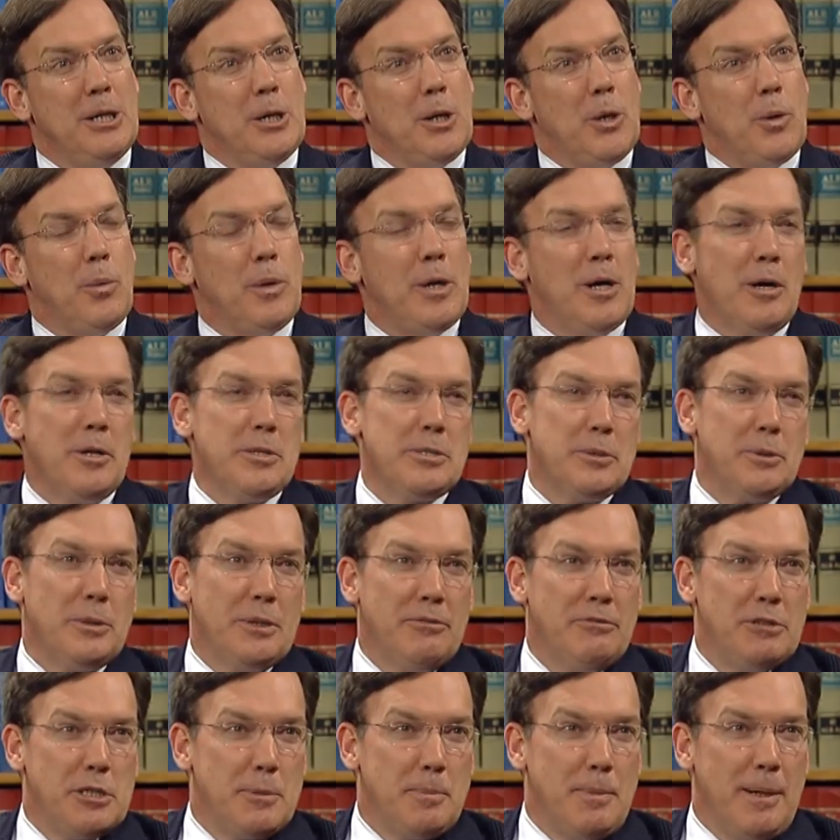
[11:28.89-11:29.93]
We also are
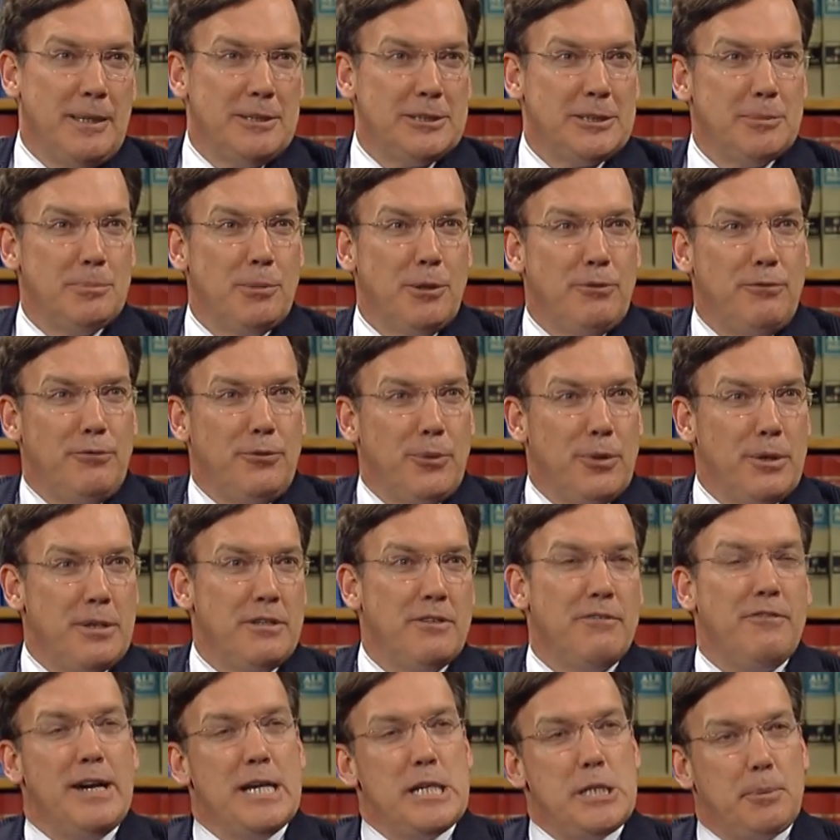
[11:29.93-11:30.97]
responsible for
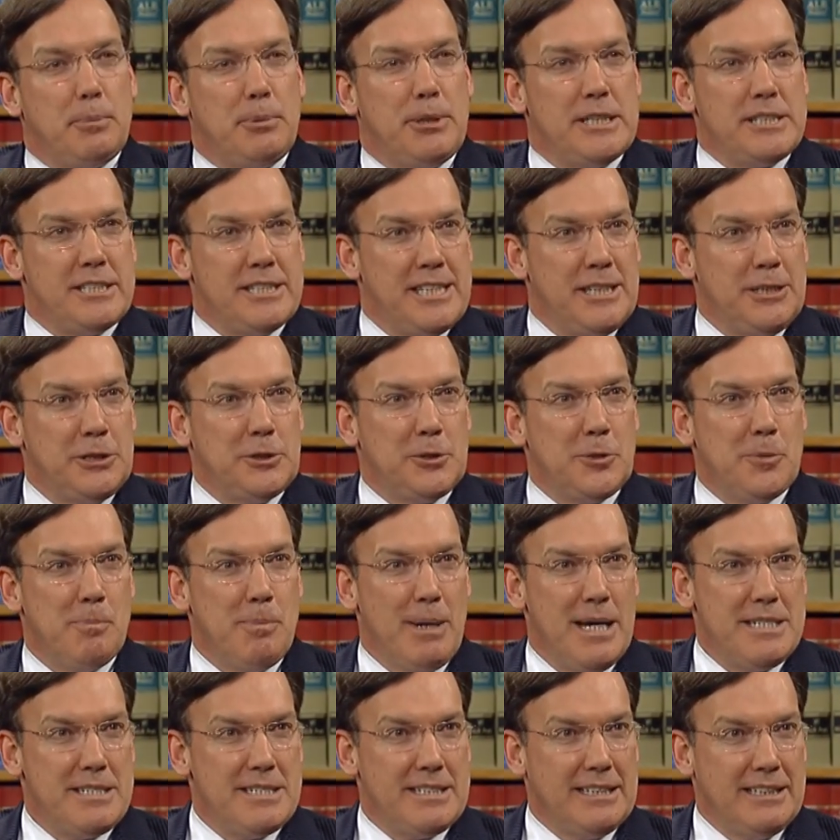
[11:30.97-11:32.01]
the Vice Presidential
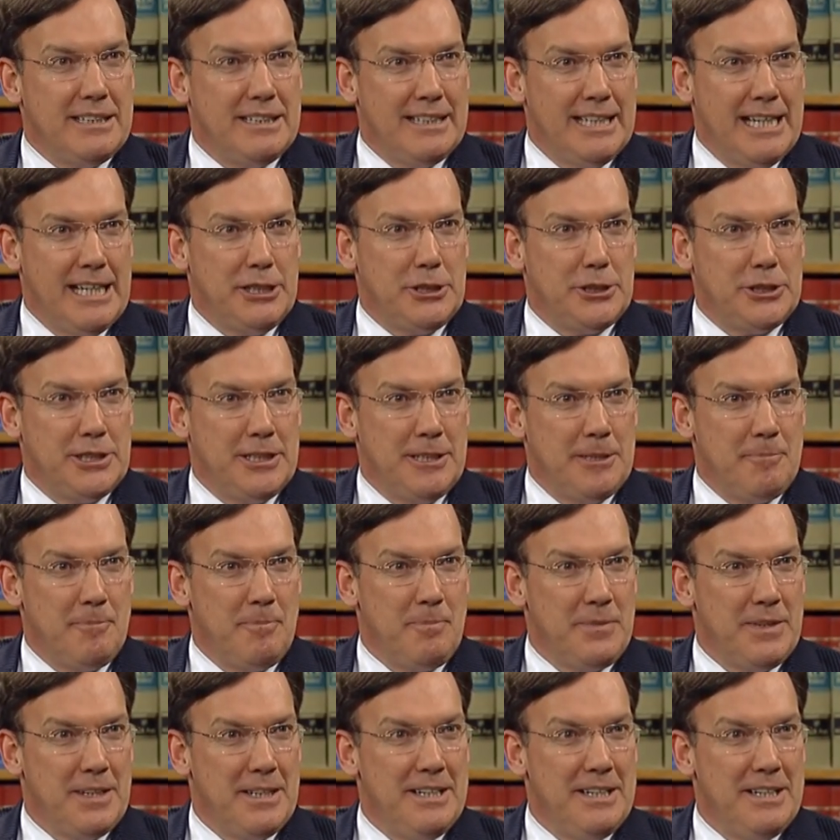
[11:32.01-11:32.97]
Bust collection.